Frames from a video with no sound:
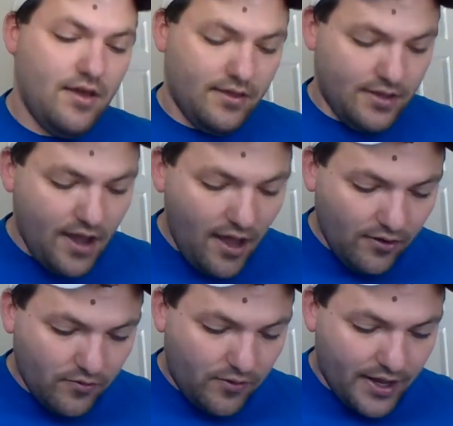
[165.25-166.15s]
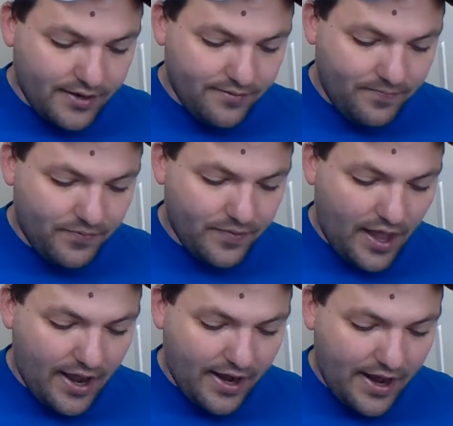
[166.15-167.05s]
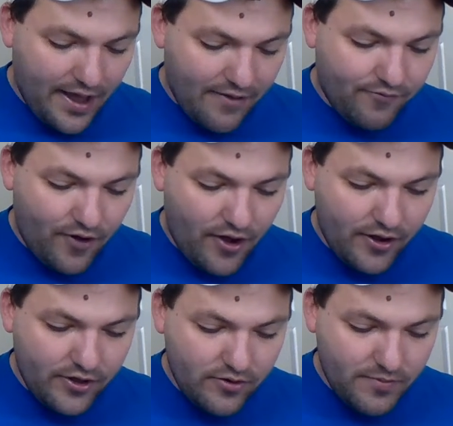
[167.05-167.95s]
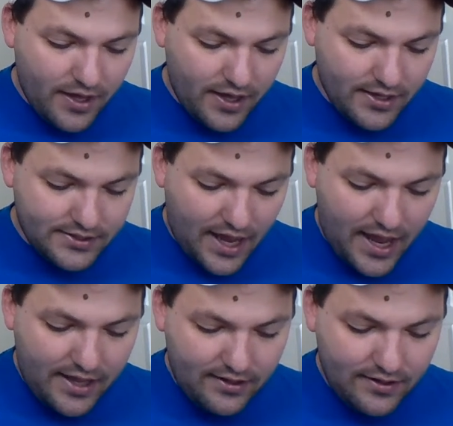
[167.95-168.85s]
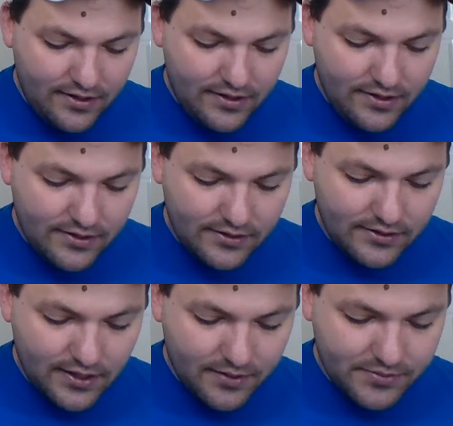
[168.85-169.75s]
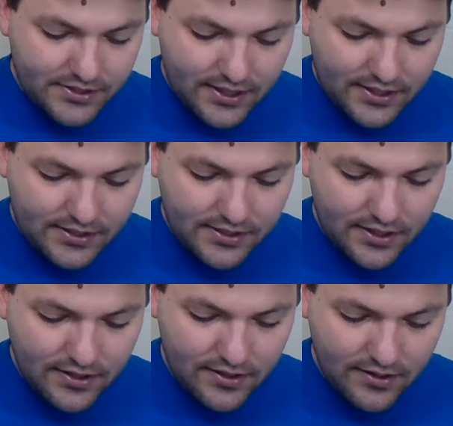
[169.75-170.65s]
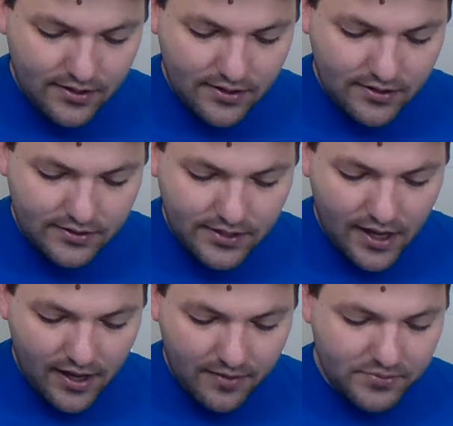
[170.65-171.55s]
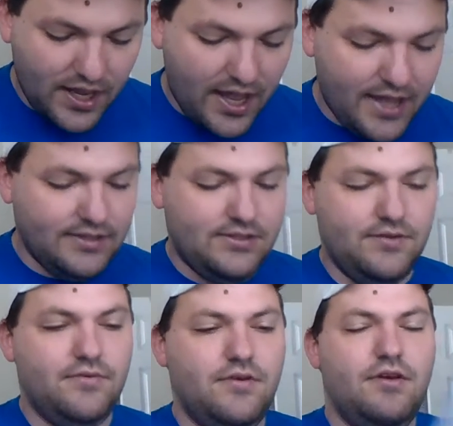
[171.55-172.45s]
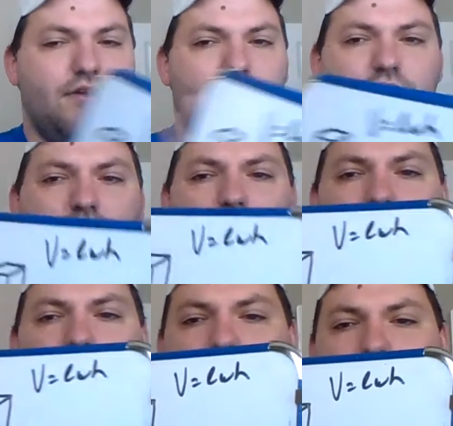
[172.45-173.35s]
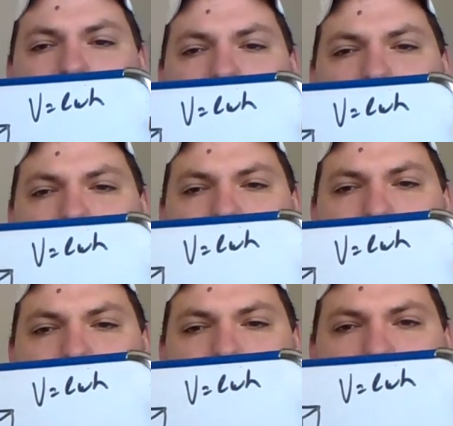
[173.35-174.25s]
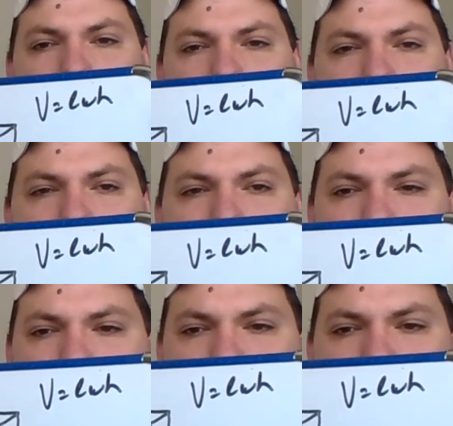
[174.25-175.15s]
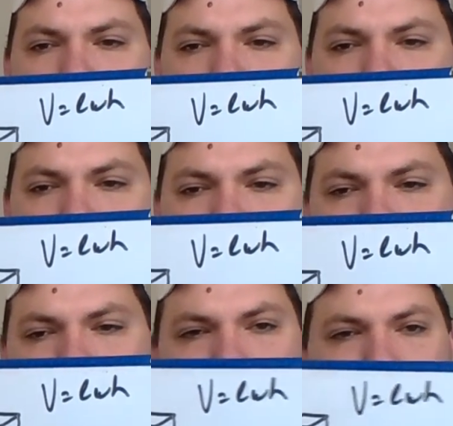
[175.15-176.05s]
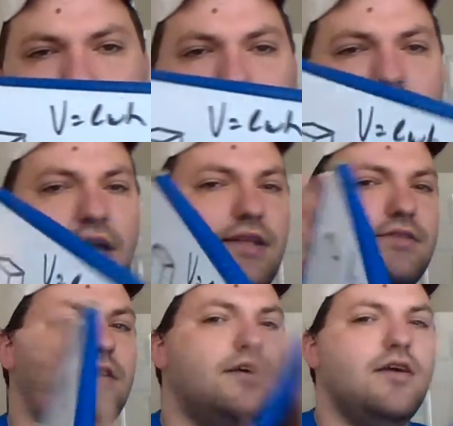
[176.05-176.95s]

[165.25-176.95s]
The other one, I'd have volume is 8 times 6 times 8. Okay, volume is 8 times 6 times 8.